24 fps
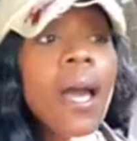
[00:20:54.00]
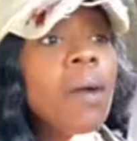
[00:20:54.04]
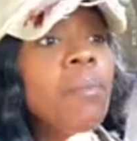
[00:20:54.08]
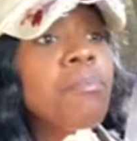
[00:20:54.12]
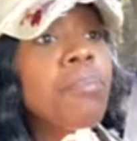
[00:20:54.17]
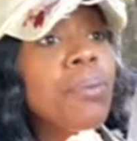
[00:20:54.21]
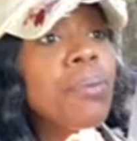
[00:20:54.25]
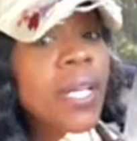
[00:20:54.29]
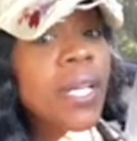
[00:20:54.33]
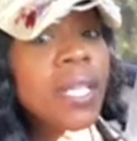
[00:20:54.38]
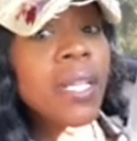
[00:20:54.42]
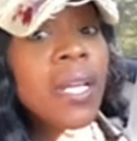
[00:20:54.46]

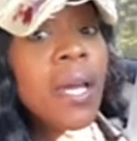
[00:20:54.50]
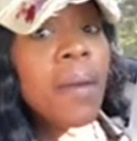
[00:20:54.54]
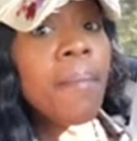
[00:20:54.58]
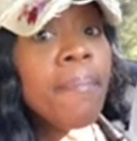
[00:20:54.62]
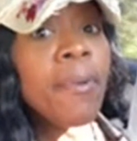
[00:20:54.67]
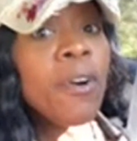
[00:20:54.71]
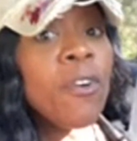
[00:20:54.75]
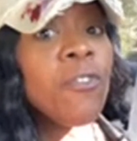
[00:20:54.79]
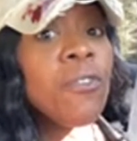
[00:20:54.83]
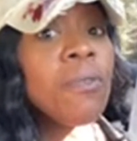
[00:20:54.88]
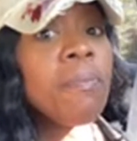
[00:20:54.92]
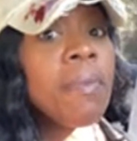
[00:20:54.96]
that both of my
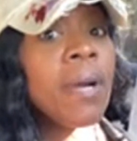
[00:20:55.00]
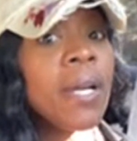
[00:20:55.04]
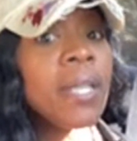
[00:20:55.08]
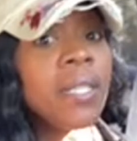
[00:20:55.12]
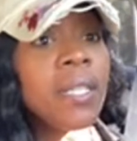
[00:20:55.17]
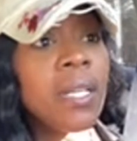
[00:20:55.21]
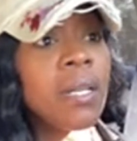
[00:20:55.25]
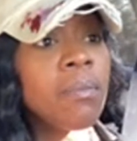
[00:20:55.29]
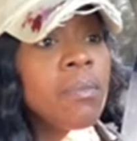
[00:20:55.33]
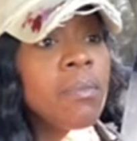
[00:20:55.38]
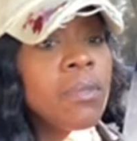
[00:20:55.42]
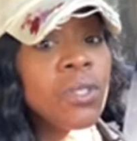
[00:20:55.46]
cameras
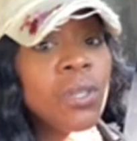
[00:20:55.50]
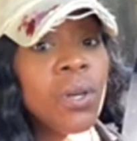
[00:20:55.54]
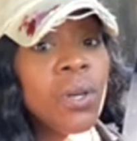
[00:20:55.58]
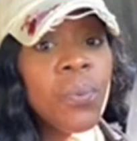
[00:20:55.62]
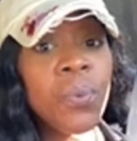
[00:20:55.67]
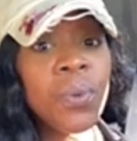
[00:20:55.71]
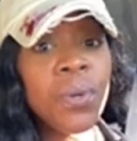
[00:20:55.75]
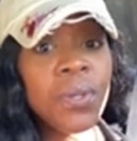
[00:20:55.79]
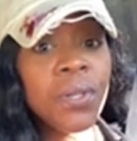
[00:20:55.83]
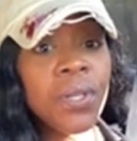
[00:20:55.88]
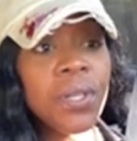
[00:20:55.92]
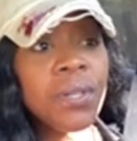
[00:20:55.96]
are working
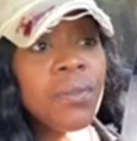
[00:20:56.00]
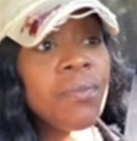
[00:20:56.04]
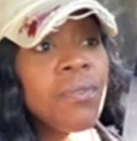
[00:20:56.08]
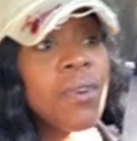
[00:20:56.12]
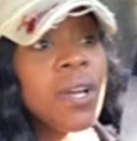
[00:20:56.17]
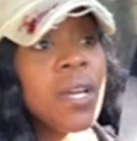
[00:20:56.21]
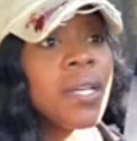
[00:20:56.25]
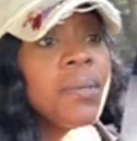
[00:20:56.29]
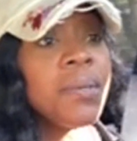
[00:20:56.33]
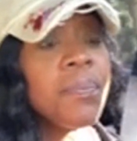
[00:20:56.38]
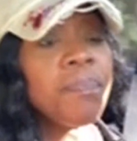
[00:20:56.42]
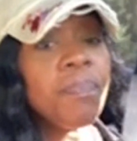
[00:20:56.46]
right.
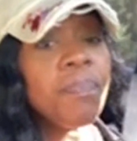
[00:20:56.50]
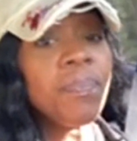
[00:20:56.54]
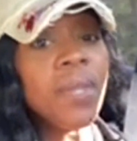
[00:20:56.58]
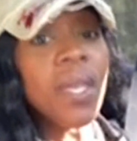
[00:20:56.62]
I